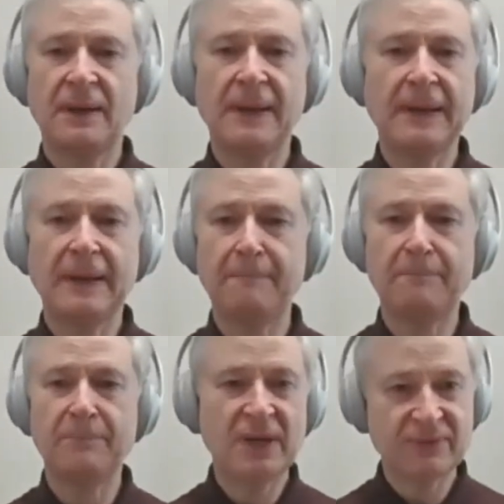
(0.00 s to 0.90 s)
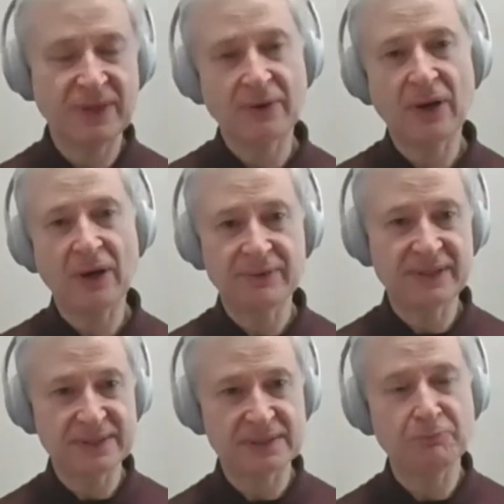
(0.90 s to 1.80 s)
Um, there are
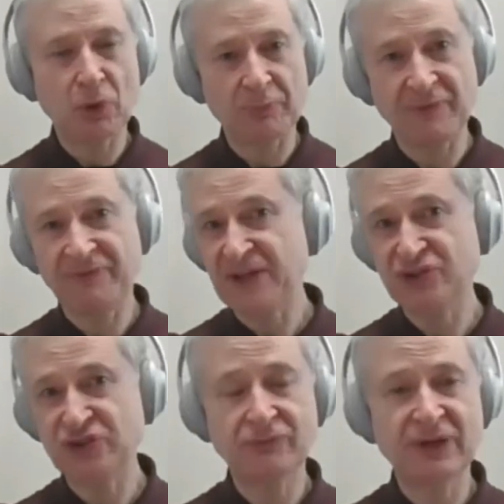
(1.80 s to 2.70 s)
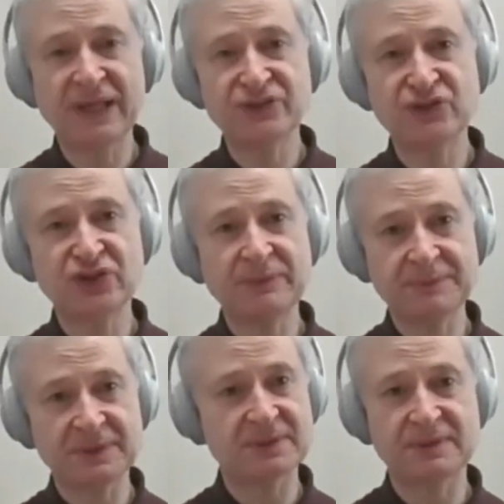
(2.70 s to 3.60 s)
these more professional
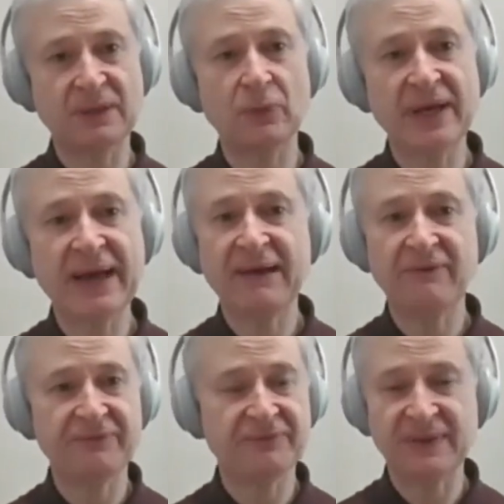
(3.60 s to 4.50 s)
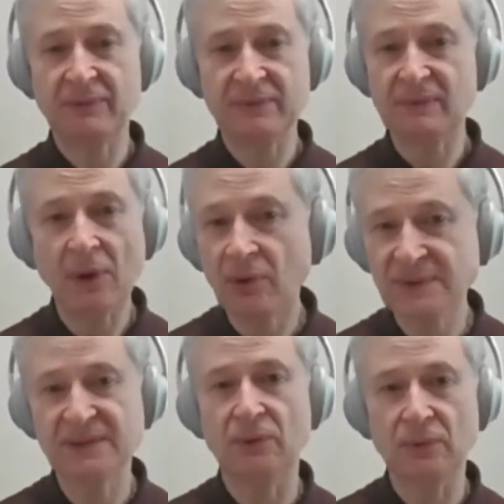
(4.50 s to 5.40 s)
relationships that we have that
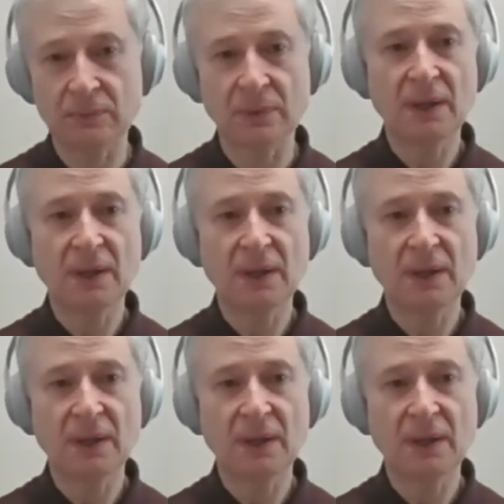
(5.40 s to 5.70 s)
also